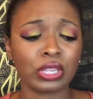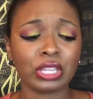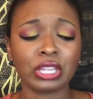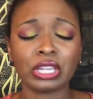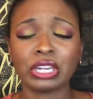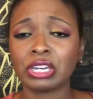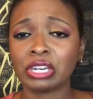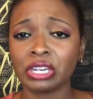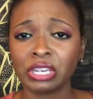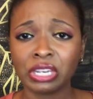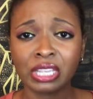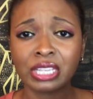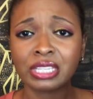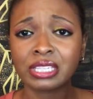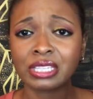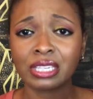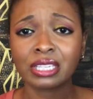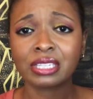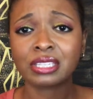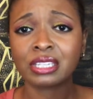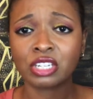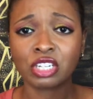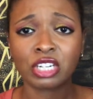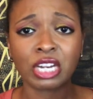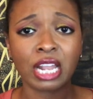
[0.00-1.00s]
This
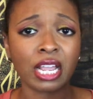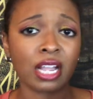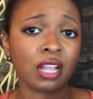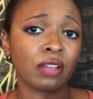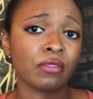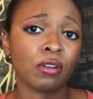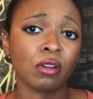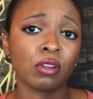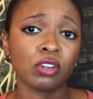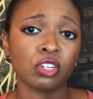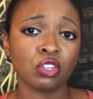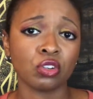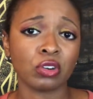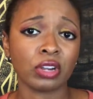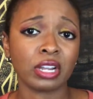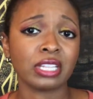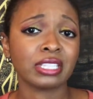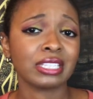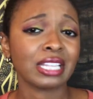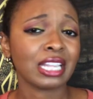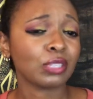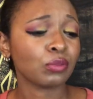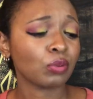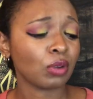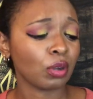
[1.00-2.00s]
is a jack of all trades.
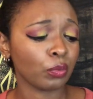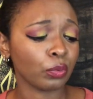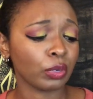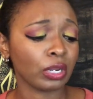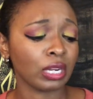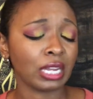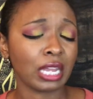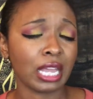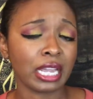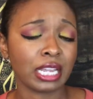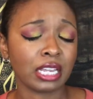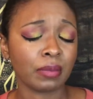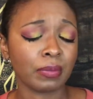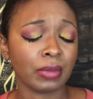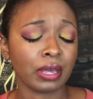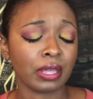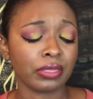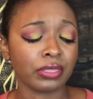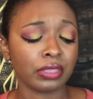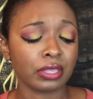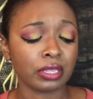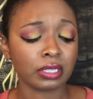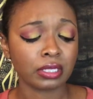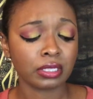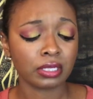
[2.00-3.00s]
That's what I really like
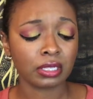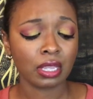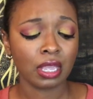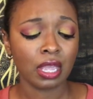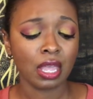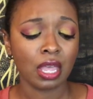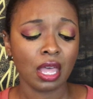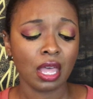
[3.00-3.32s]
about this.